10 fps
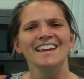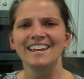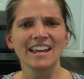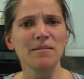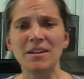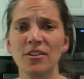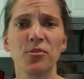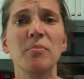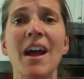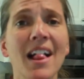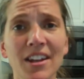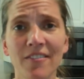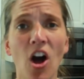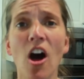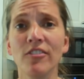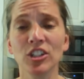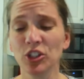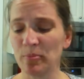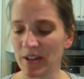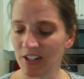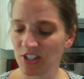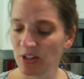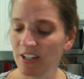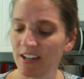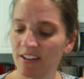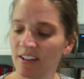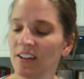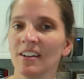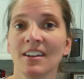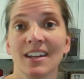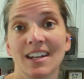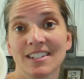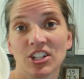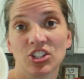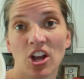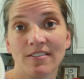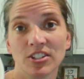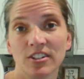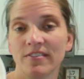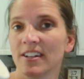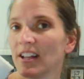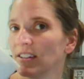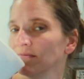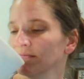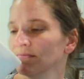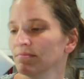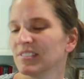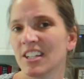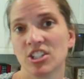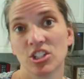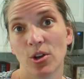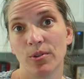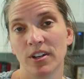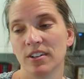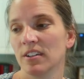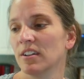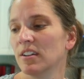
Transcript: He came in and threw me all out of off the loop there. So look at, it's like soft serve vanilla. It's so good.